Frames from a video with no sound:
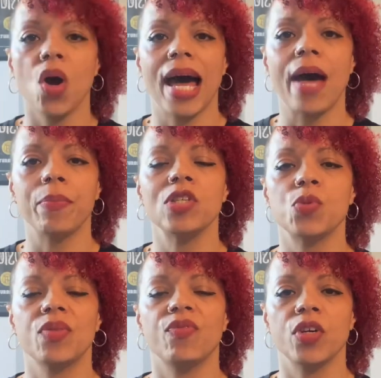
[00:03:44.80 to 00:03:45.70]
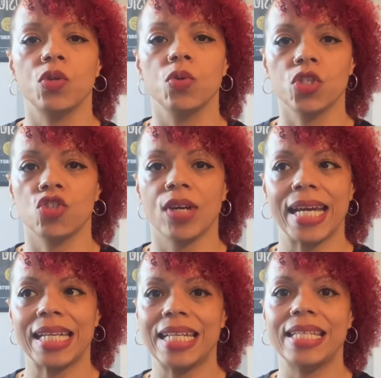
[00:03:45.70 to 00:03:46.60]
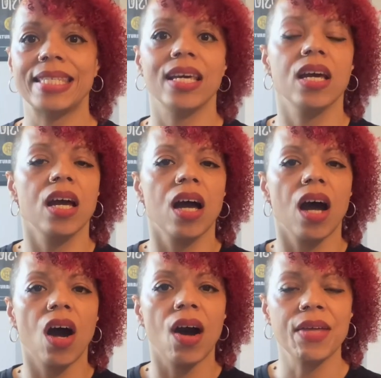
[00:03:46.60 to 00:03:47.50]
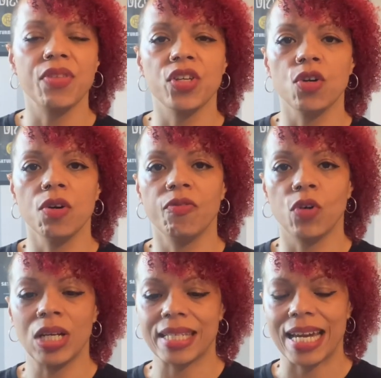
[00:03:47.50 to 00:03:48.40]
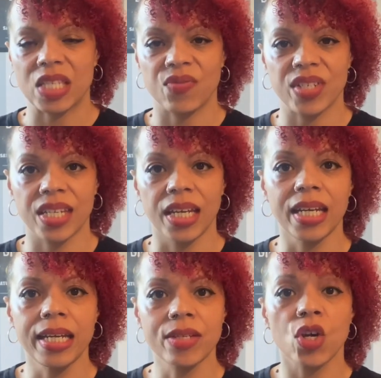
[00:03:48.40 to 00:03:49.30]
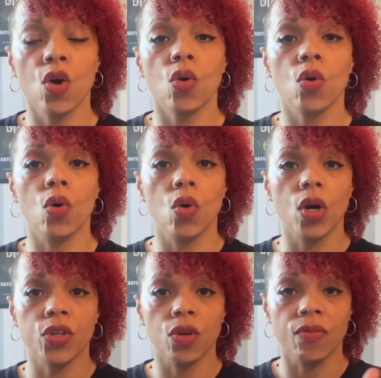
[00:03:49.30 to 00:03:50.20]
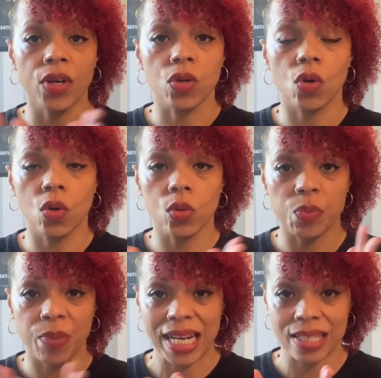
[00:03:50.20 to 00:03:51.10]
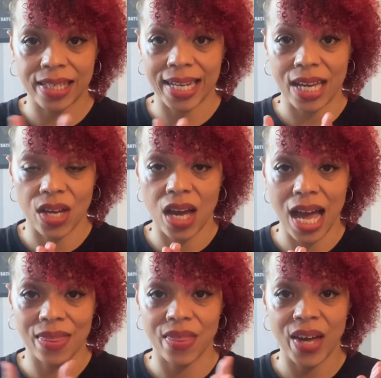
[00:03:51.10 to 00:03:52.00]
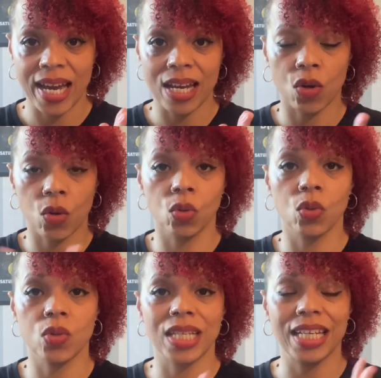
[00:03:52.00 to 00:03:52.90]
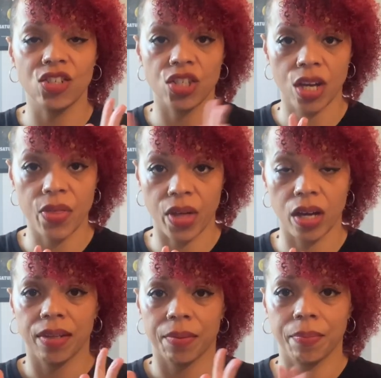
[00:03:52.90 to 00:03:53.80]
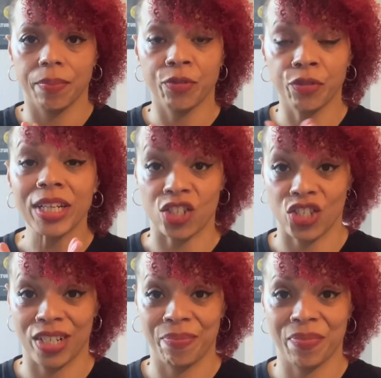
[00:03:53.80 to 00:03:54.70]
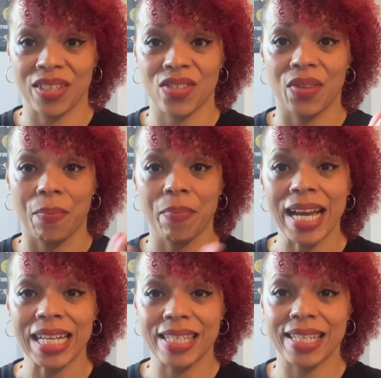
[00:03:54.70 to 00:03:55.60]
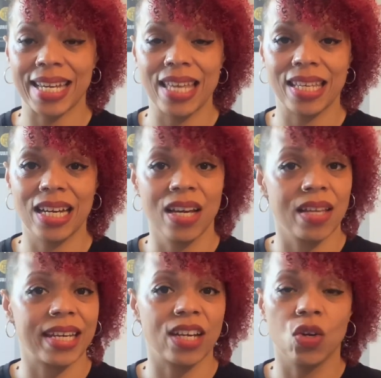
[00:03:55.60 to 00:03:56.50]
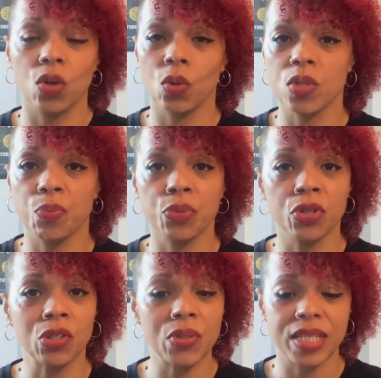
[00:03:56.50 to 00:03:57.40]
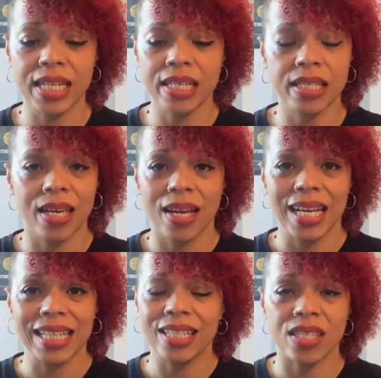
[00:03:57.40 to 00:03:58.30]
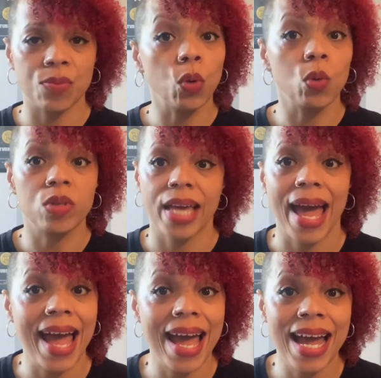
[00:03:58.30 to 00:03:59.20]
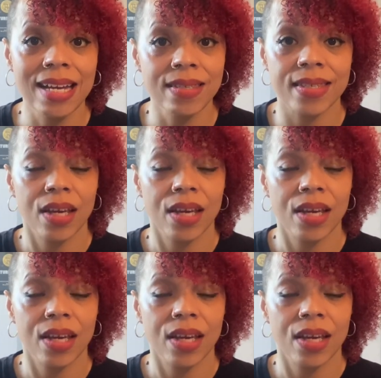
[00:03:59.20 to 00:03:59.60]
happens with vocal strain is either your voice gets fatigued or your vocal cords bang together and they cause each other friction. So they're banging together, they can cause bruises, small tears,